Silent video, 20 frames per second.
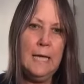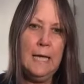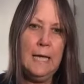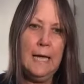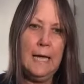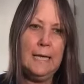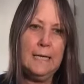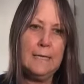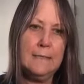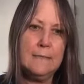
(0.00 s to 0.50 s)

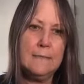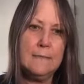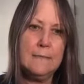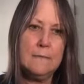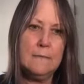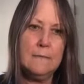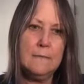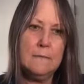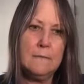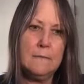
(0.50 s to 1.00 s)
And,
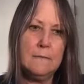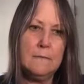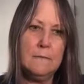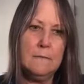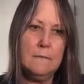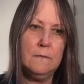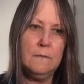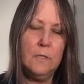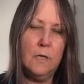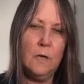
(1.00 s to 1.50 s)

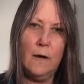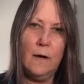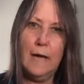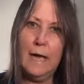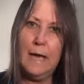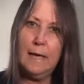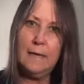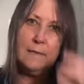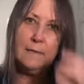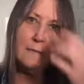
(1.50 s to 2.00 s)
I
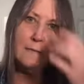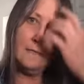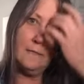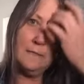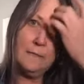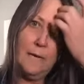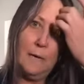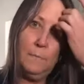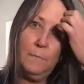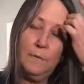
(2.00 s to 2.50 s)
had a
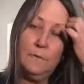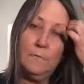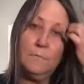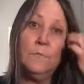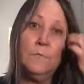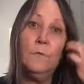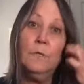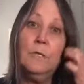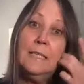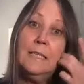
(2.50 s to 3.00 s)
couple of
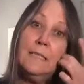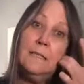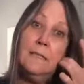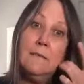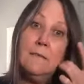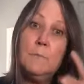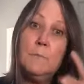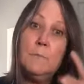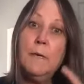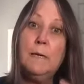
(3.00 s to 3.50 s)
really
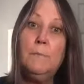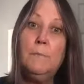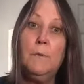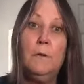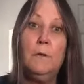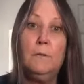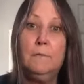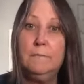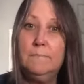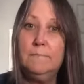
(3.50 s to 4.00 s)
close
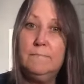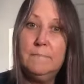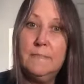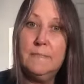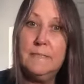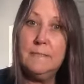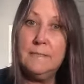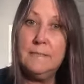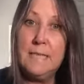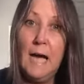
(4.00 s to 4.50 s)
people
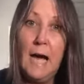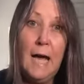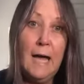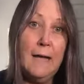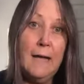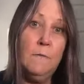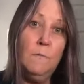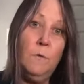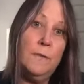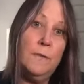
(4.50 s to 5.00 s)

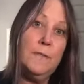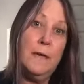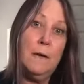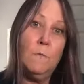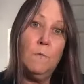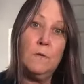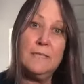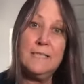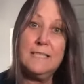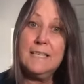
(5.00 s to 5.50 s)
die when they
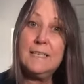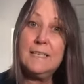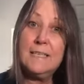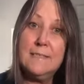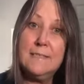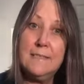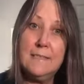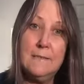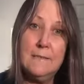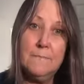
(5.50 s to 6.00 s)
were
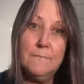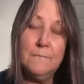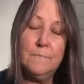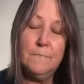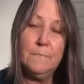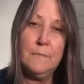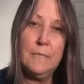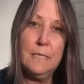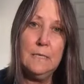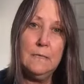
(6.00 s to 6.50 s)
60.
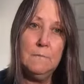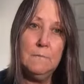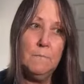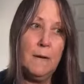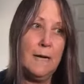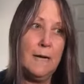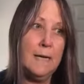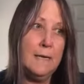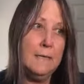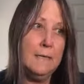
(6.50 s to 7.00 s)

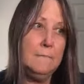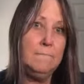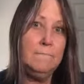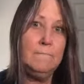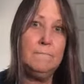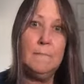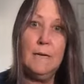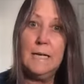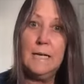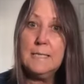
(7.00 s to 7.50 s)
My
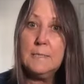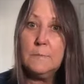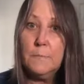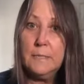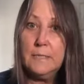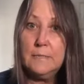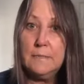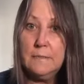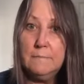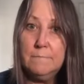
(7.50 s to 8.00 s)

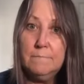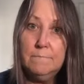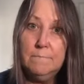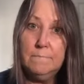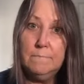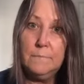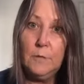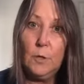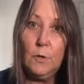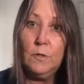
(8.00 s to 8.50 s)
husband,
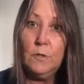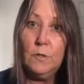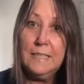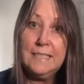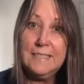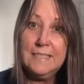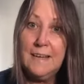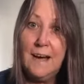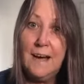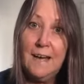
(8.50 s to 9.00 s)
Hurley,
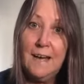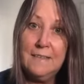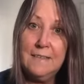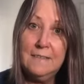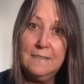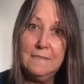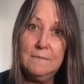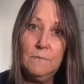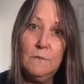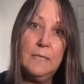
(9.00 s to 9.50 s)
died
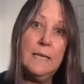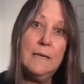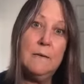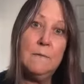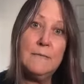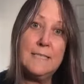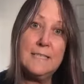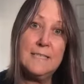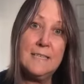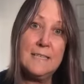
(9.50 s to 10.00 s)
when he
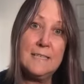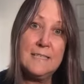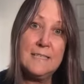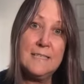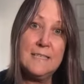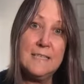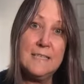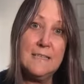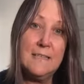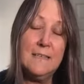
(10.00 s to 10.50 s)
was
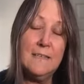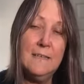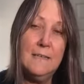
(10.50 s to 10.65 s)
60.